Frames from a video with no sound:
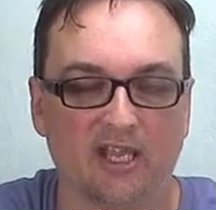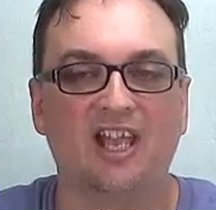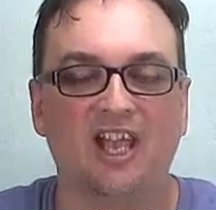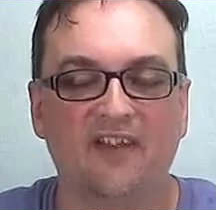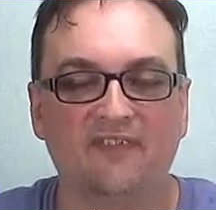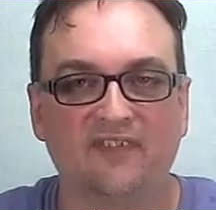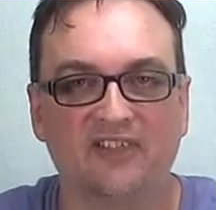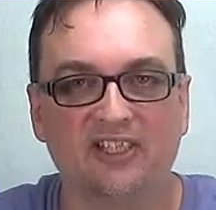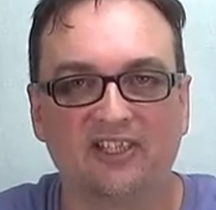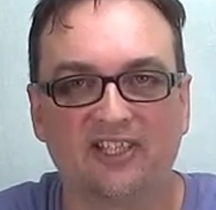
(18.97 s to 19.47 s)

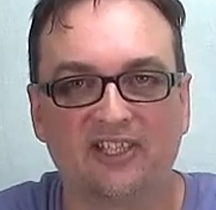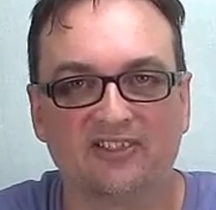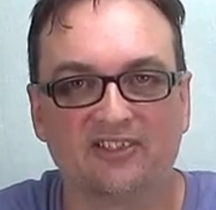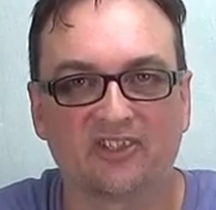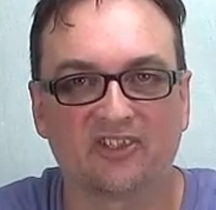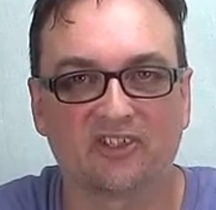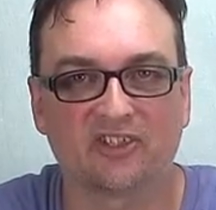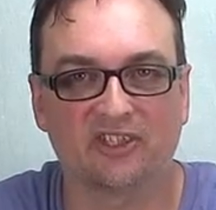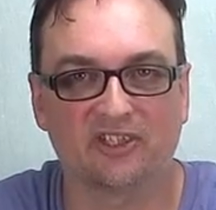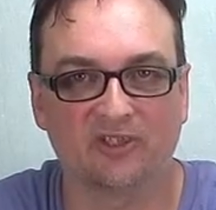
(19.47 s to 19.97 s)
FD
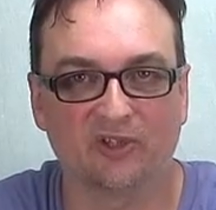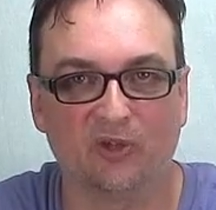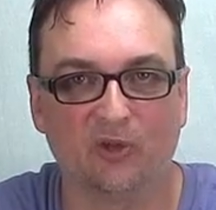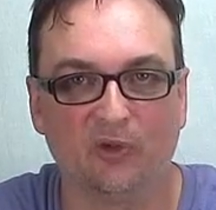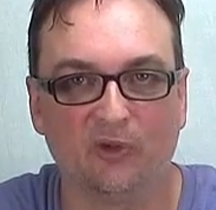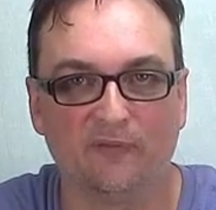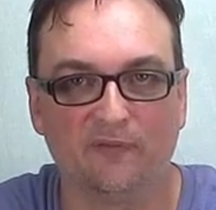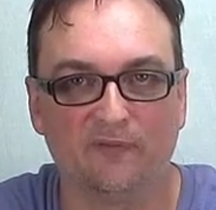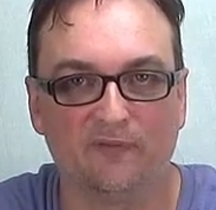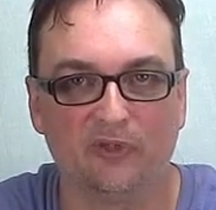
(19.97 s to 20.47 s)
lenses are the
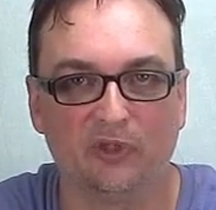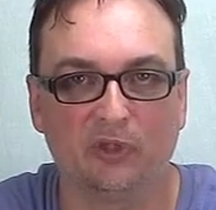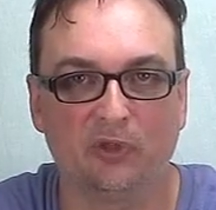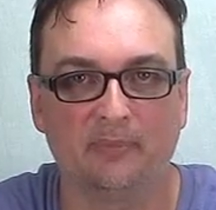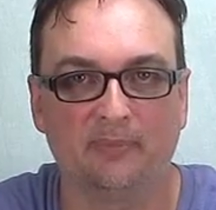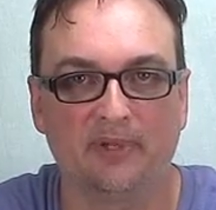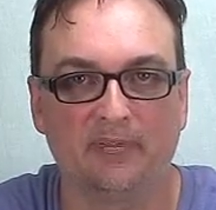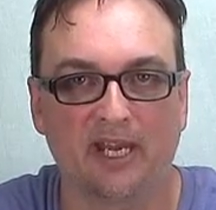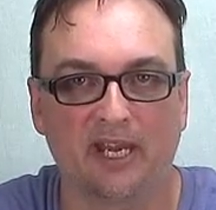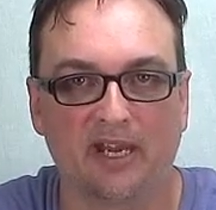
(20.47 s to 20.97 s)
old
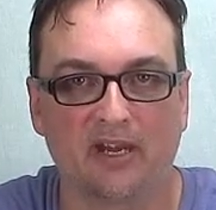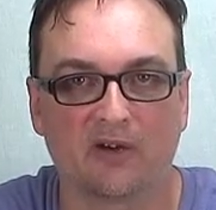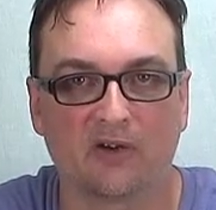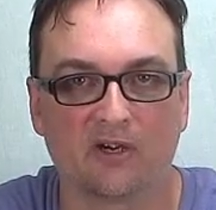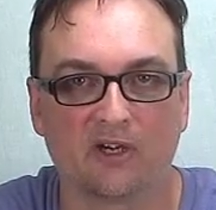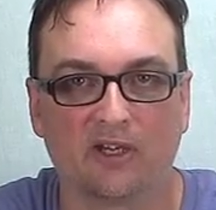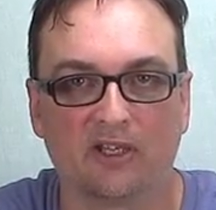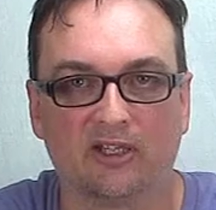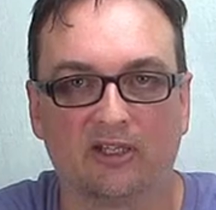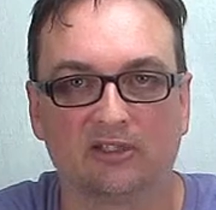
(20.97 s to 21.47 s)
film
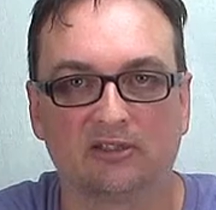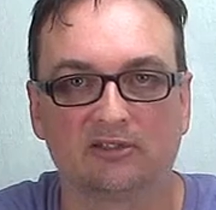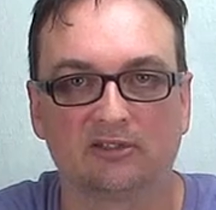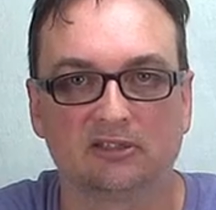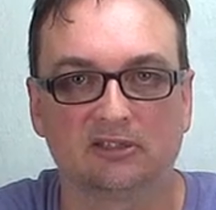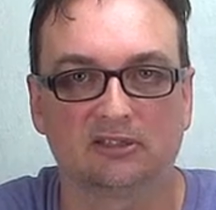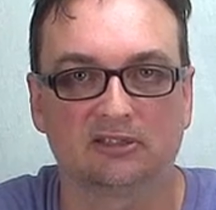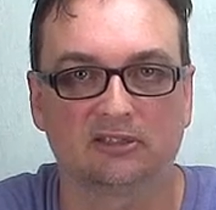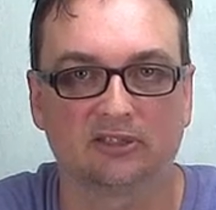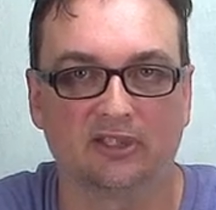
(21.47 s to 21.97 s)
era
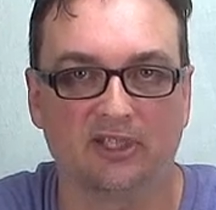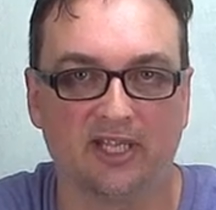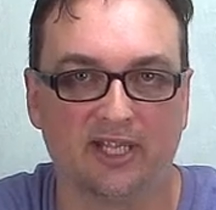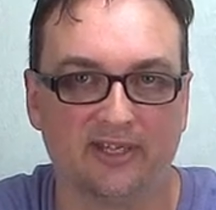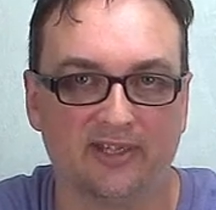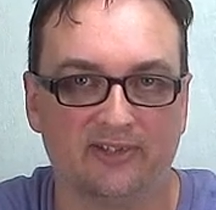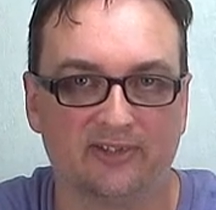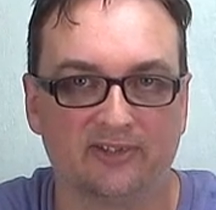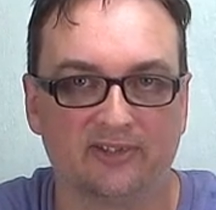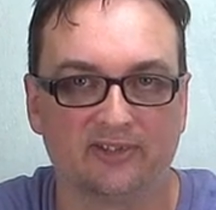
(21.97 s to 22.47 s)

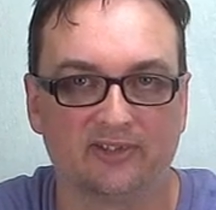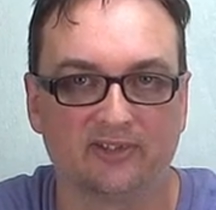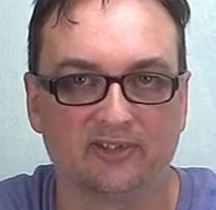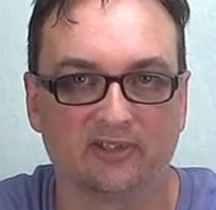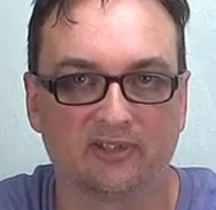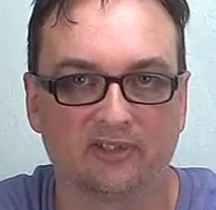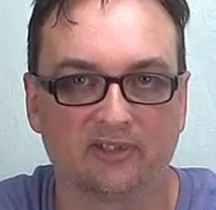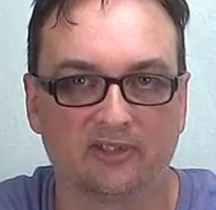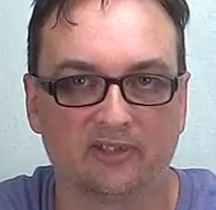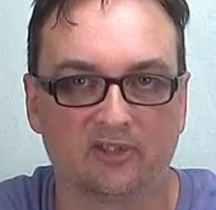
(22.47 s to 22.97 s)

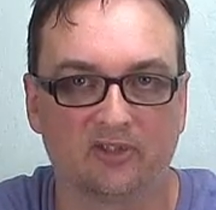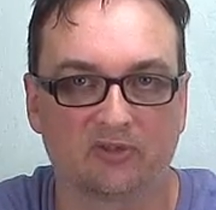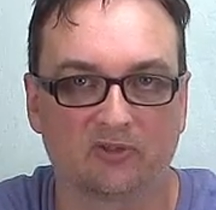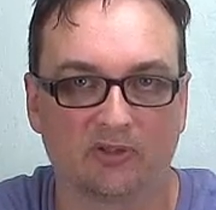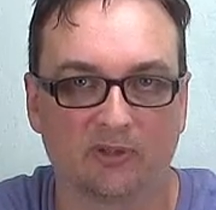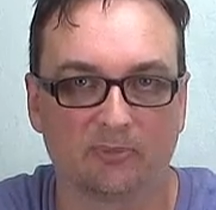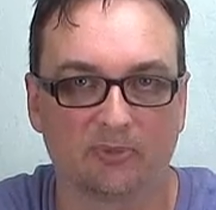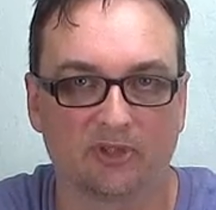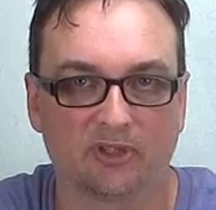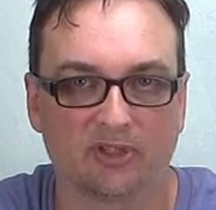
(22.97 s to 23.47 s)
lens
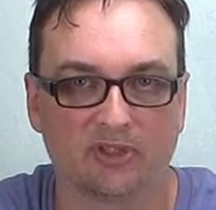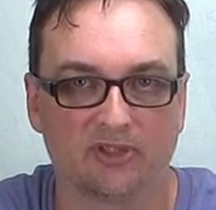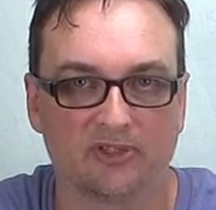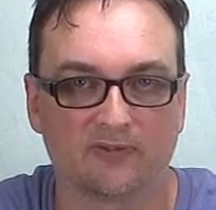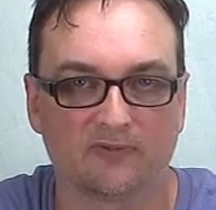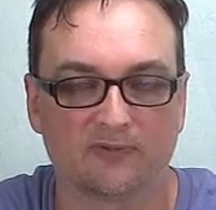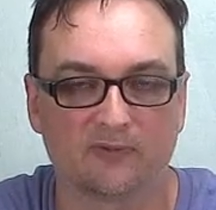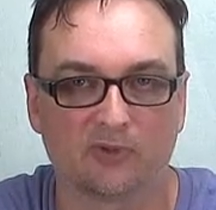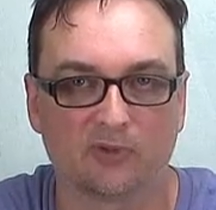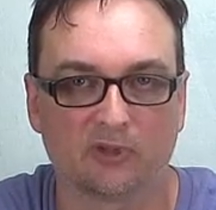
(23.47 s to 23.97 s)

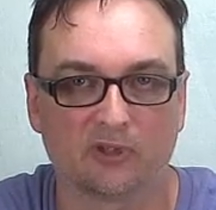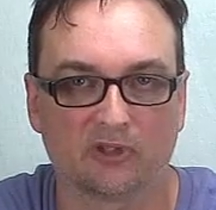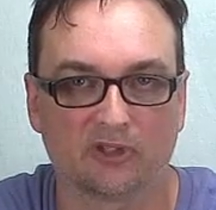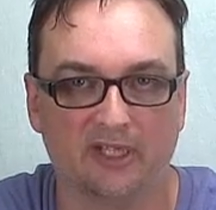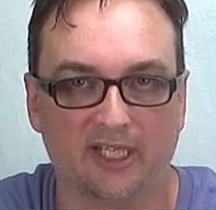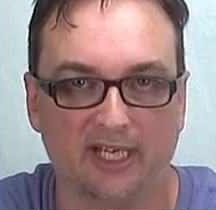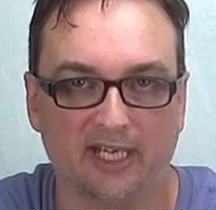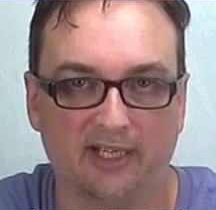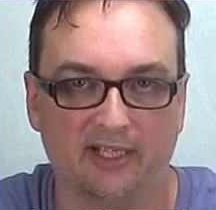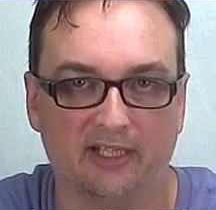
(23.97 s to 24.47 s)
descriptions for
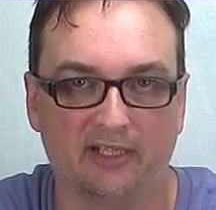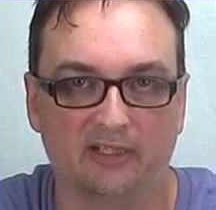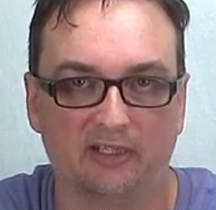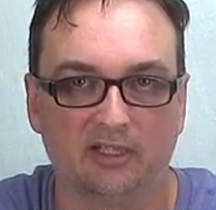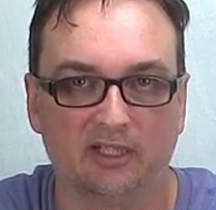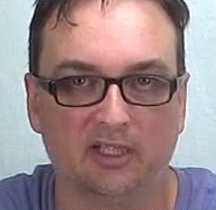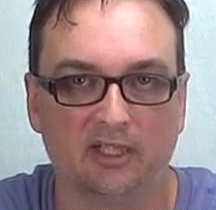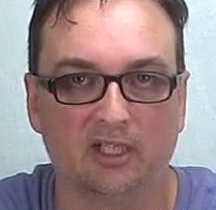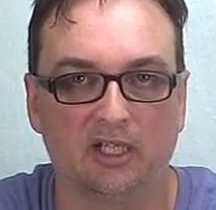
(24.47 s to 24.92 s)
Canon.